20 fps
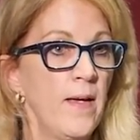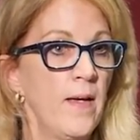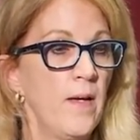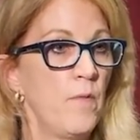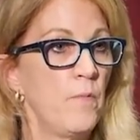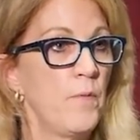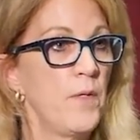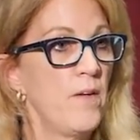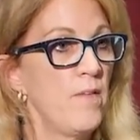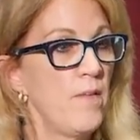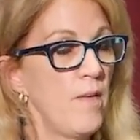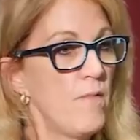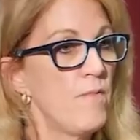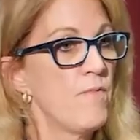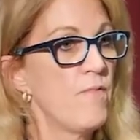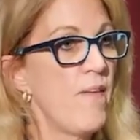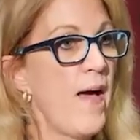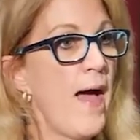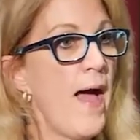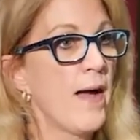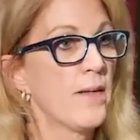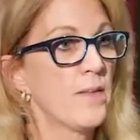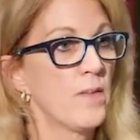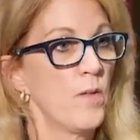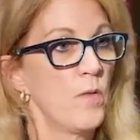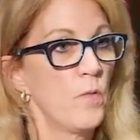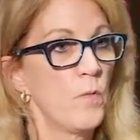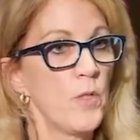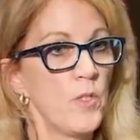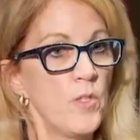And when in fact,
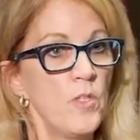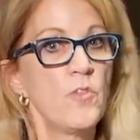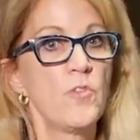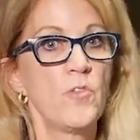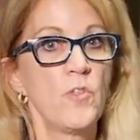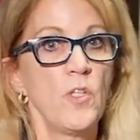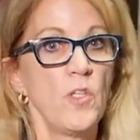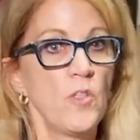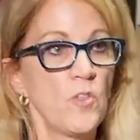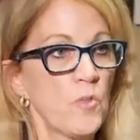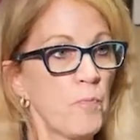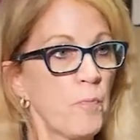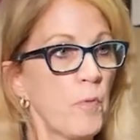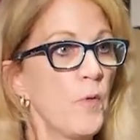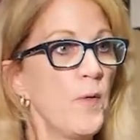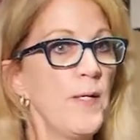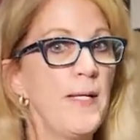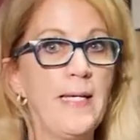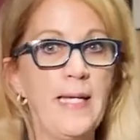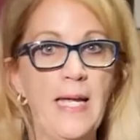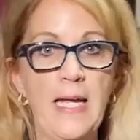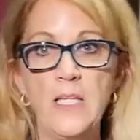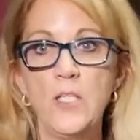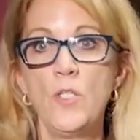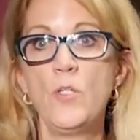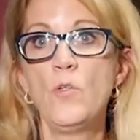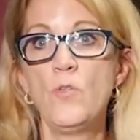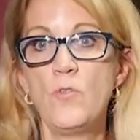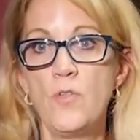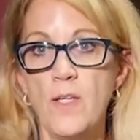we're just exploiting and
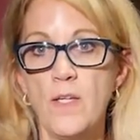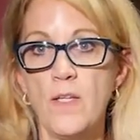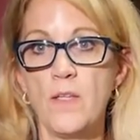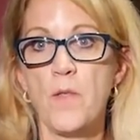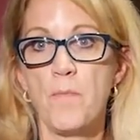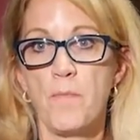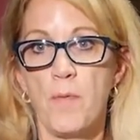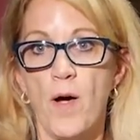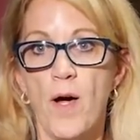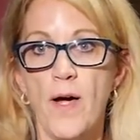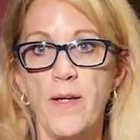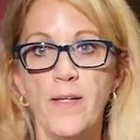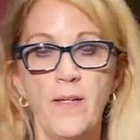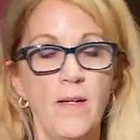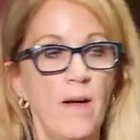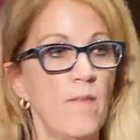using the body